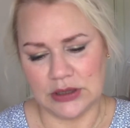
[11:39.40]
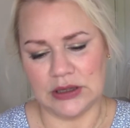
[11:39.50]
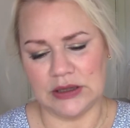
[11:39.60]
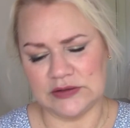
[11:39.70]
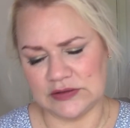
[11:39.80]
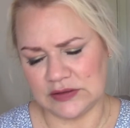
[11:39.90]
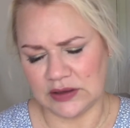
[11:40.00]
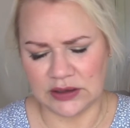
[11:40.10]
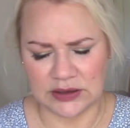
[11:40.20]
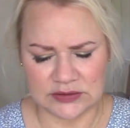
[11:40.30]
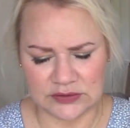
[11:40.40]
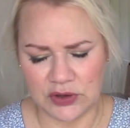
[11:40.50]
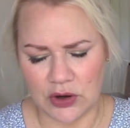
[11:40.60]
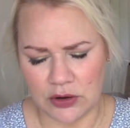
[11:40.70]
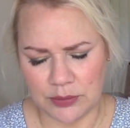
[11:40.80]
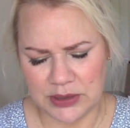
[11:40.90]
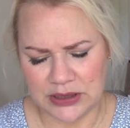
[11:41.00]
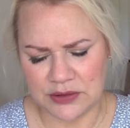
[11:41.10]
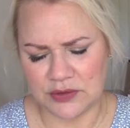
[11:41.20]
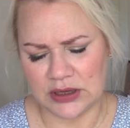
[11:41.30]
It's the SVR
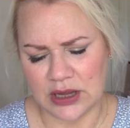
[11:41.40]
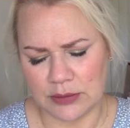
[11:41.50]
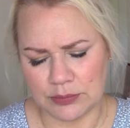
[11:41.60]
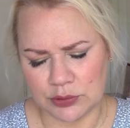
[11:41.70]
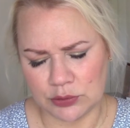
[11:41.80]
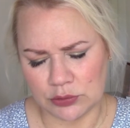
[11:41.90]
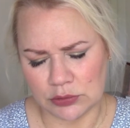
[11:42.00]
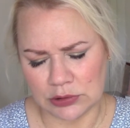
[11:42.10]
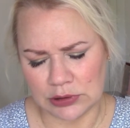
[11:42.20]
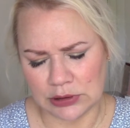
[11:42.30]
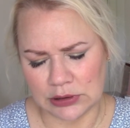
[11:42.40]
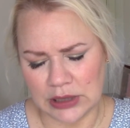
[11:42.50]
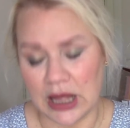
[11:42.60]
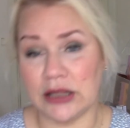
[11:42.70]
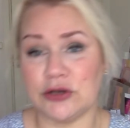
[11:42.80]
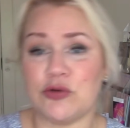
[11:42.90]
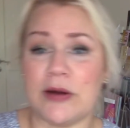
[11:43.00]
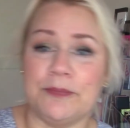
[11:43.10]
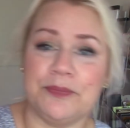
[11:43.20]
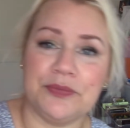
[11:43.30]
B3 Ampoule Hydra,
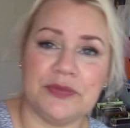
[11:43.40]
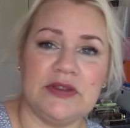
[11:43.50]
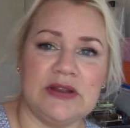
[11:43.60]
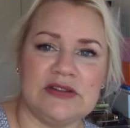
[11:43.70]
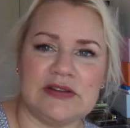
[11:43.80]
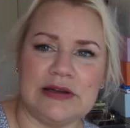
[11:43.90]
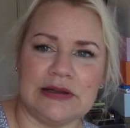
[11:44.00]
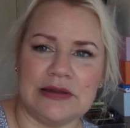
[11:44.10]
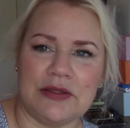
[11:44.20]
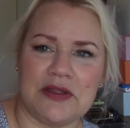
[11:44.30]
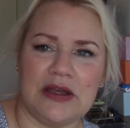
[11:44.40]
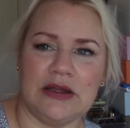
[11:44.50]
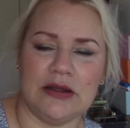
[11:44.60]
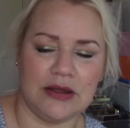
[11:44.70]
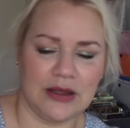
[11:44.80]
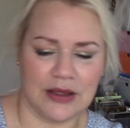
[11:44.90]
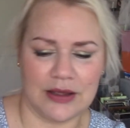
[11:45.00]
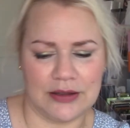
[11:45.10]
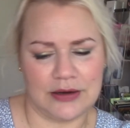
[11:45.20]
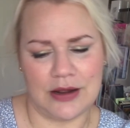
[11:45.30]
this little thing.
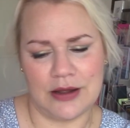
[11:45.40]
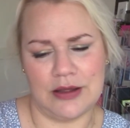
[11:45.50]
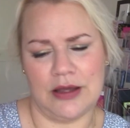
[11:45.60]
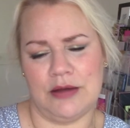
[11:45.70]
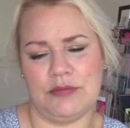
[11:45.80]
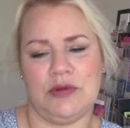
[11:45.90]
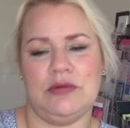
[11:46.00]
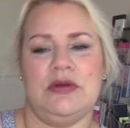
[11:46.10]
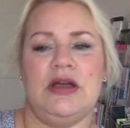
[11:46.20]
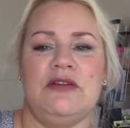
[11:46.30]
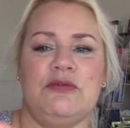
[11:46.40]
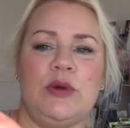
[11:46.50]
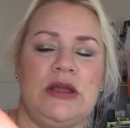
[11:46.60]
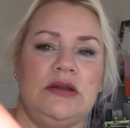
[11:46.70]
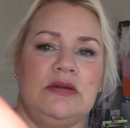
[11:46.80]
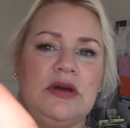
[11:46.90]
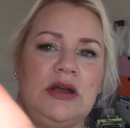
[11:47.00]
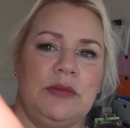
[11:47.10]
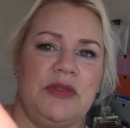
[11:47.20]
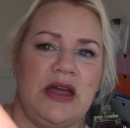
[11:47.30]
And I am halfway, I
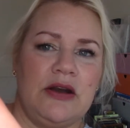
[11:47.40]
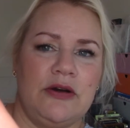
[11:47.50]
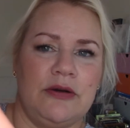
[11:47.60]
am there.